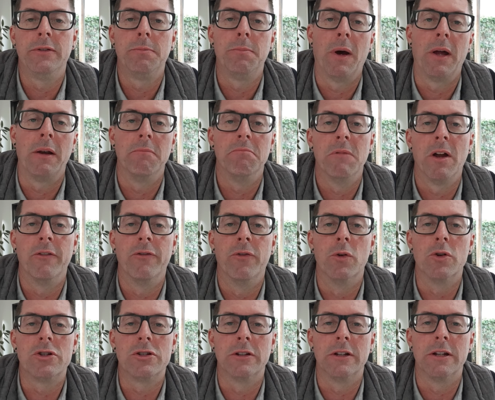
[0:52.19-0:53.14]
but
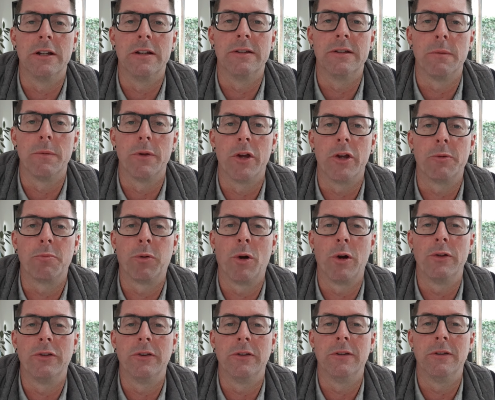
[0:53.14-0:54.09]
unfortunately in some of those
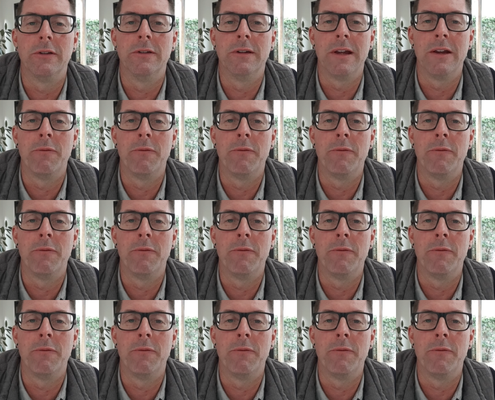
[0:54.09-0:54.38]
processes,